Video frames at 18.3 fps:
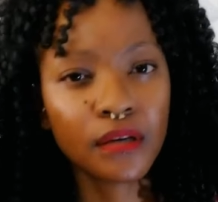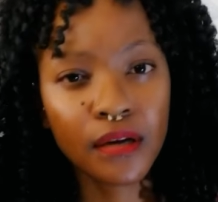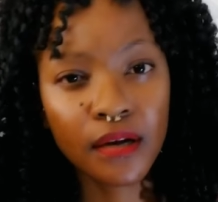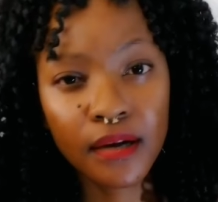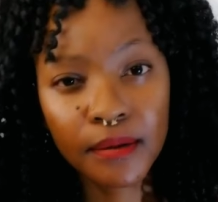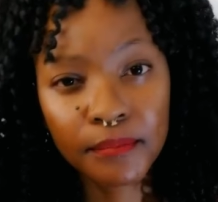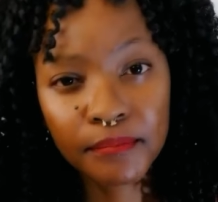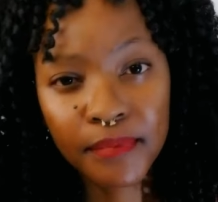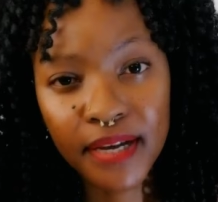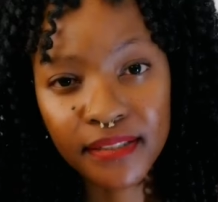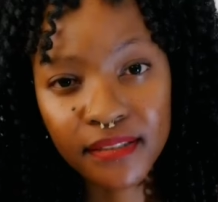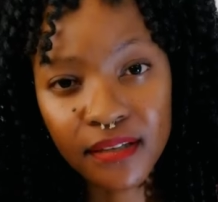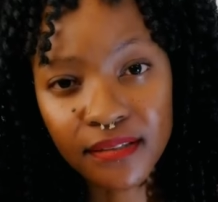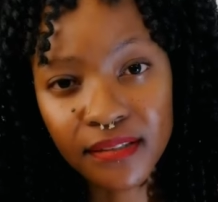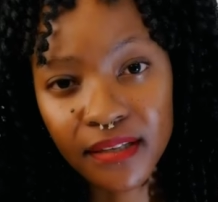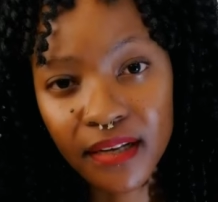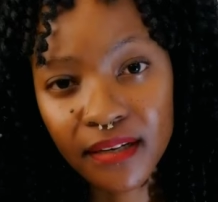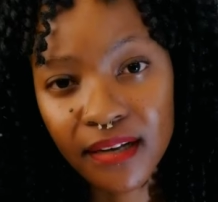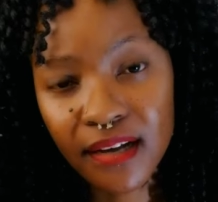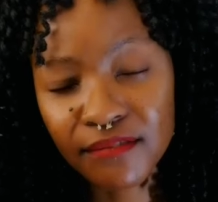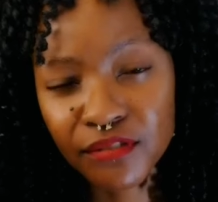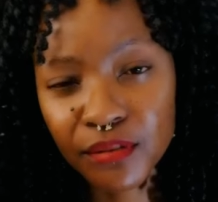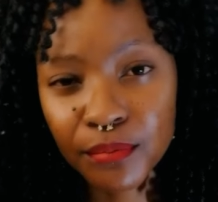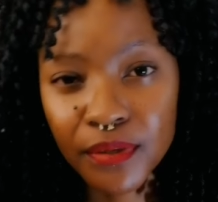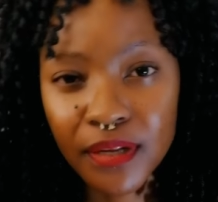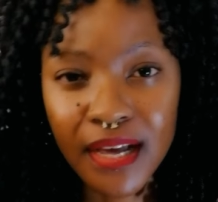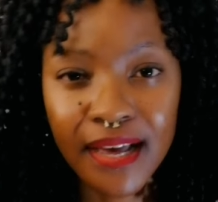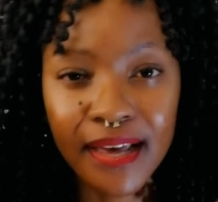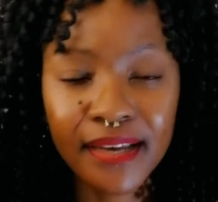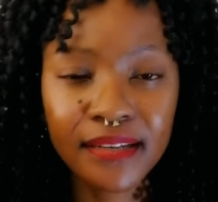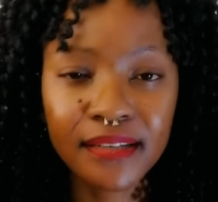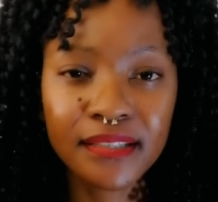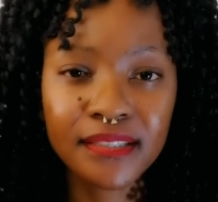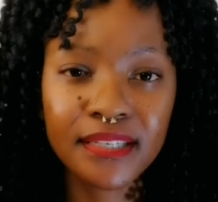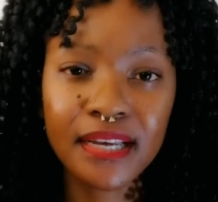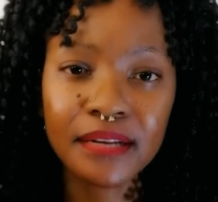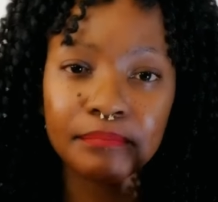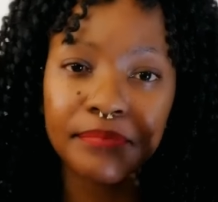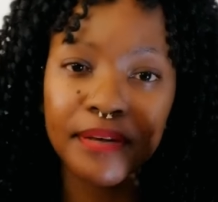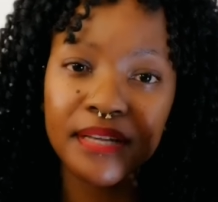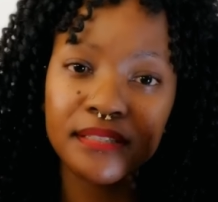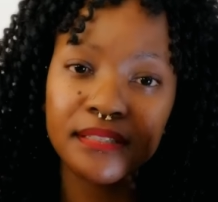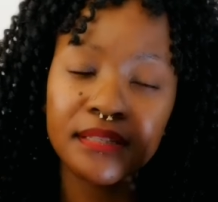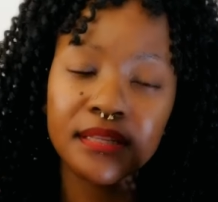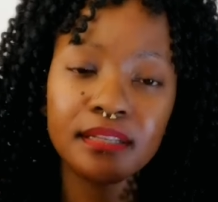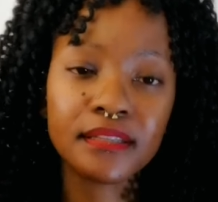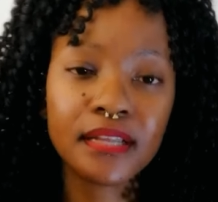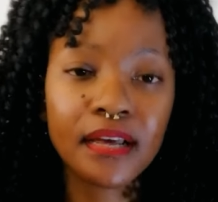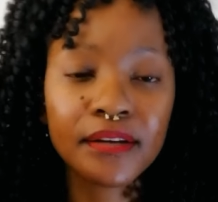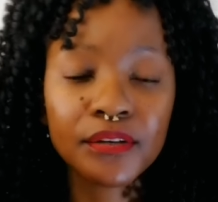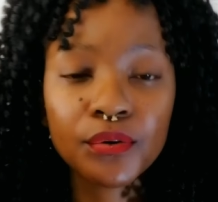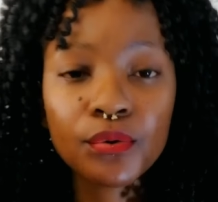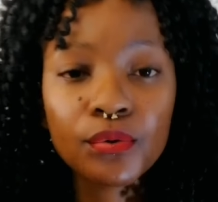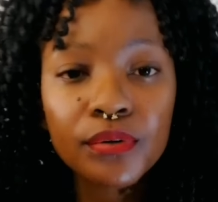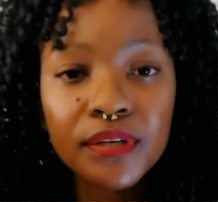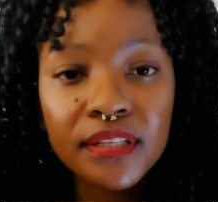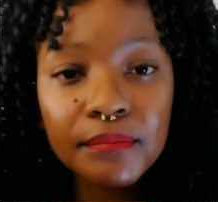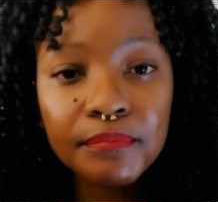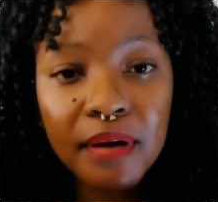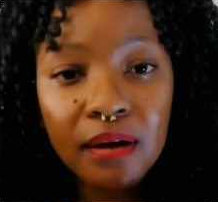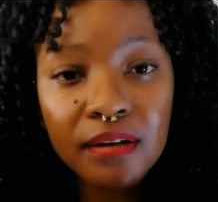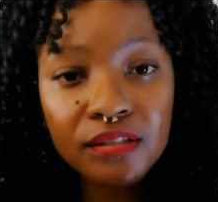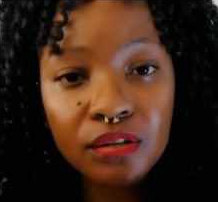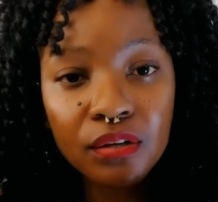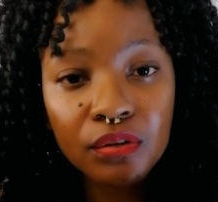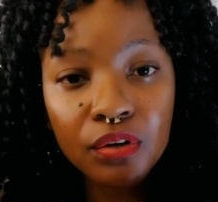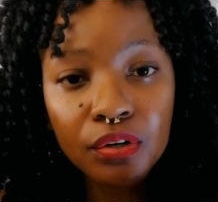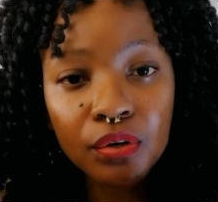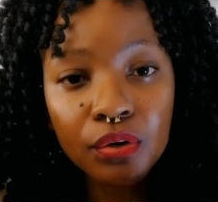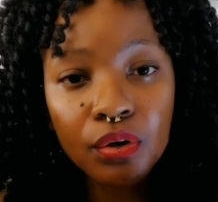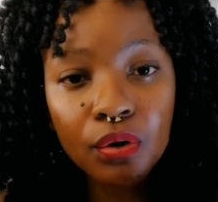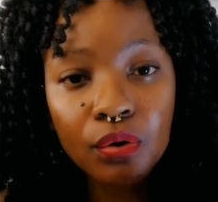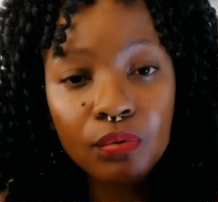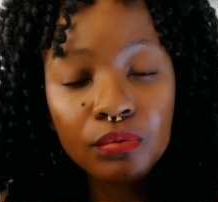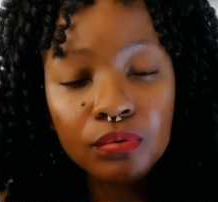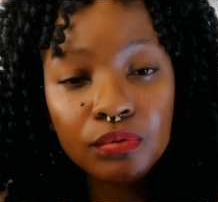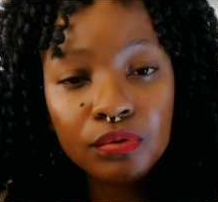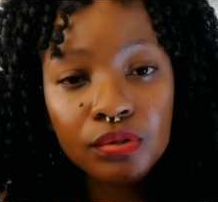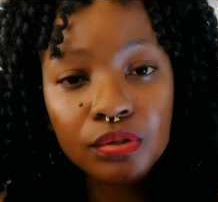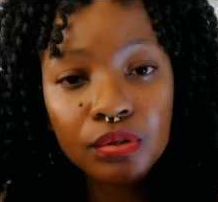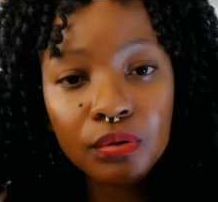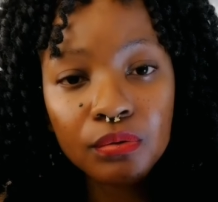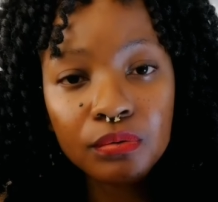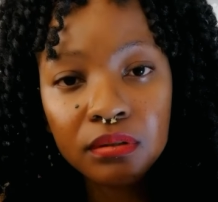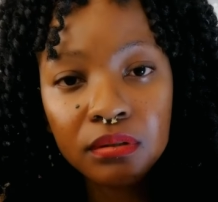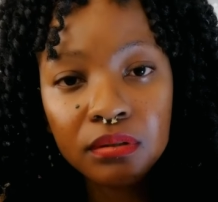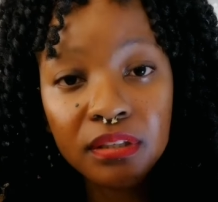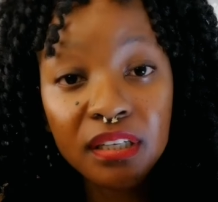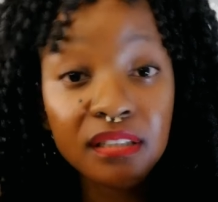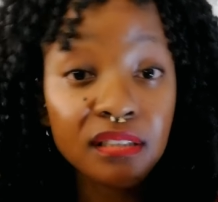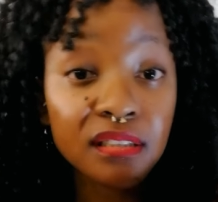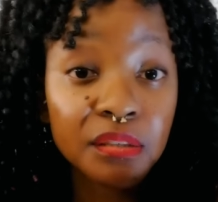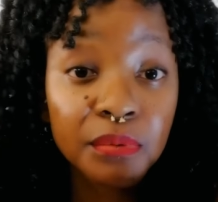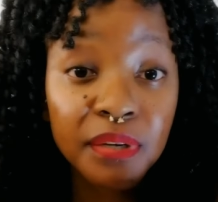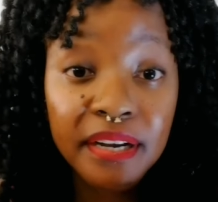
I start to get comfortable highly 10 past, then I know where the power's not going to go. So let's see what